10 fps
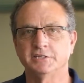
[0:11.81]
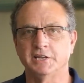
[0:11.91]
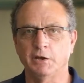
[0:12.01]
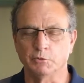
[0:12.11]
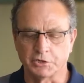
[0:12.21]

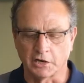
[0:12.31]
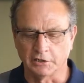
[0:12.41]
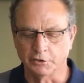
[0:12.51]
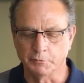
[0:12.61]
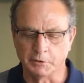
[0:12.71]
Today we'll talk
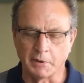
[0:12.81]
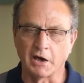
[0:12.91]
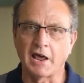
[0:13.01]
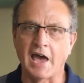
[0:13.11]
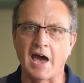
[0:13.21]
a little bit
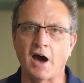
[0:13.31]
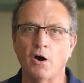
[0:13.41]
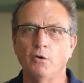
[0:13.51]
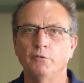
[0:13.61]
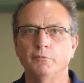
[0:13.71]
about
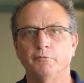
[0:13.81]
how.